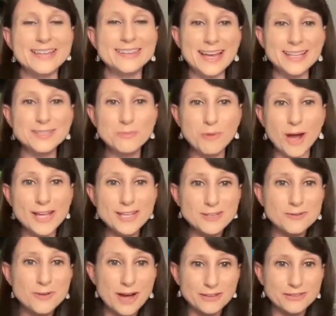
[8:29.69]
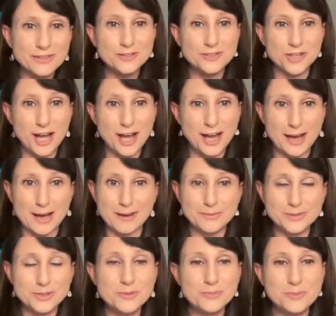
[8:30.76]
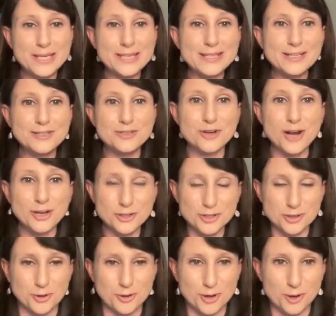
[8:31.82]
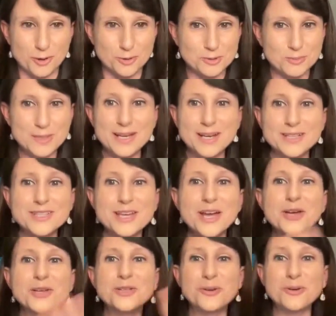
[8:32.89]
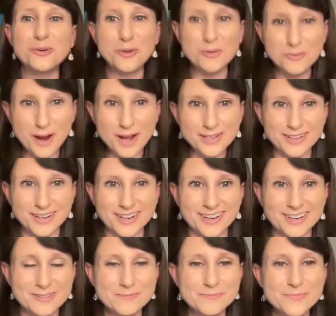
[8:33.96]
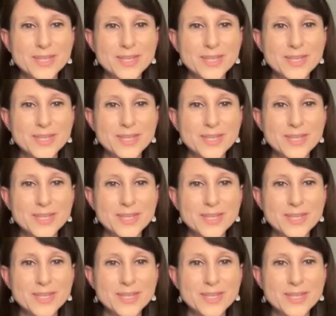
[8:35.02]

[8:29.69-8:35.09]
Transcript: That's why you got the job to be an instructional coach, because you're a runner.